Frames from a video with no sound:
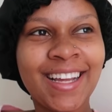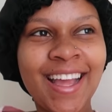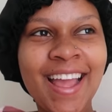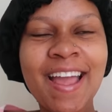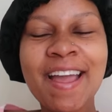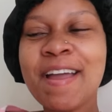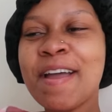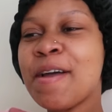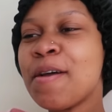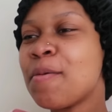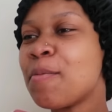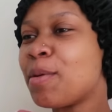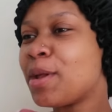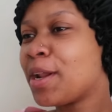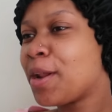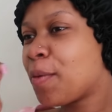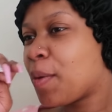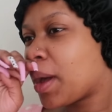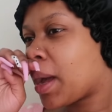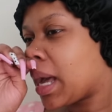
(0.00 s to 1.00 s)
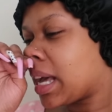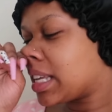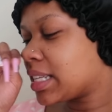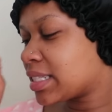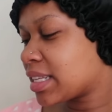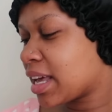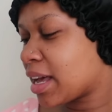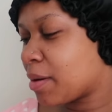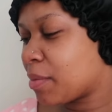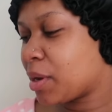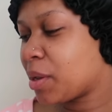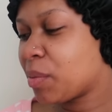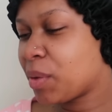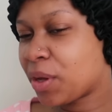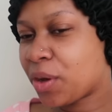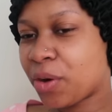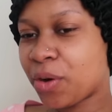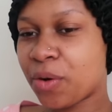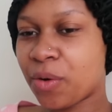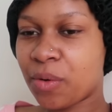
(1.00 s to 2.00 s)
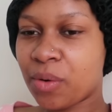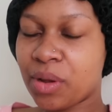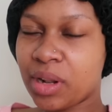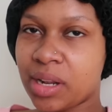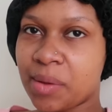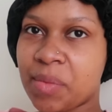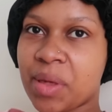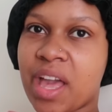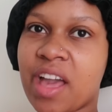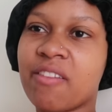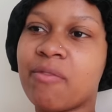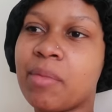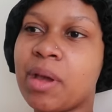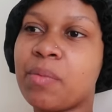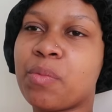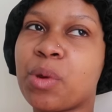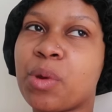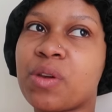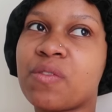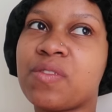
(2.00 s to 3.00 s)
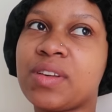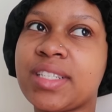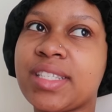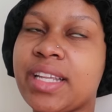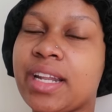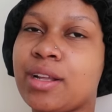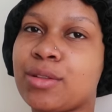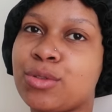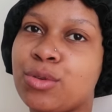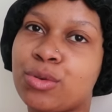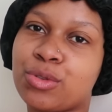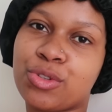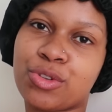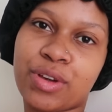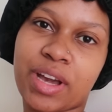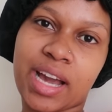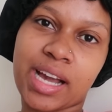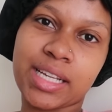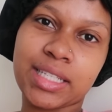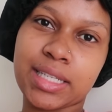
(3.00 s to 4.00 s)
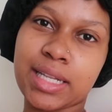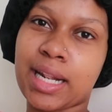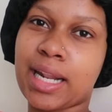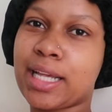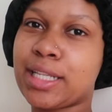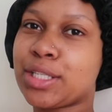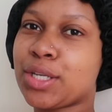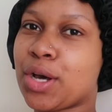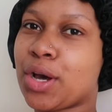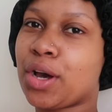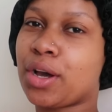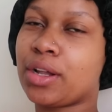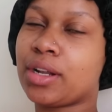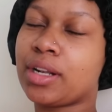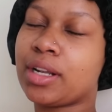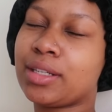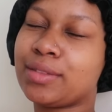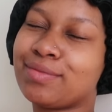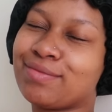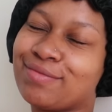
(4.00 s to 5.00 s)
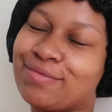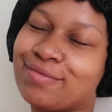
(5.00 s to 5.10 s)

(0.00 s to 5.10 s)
but anyway, guys, um, let me go. Let me have my breakfast and I'll talk to you guys later on.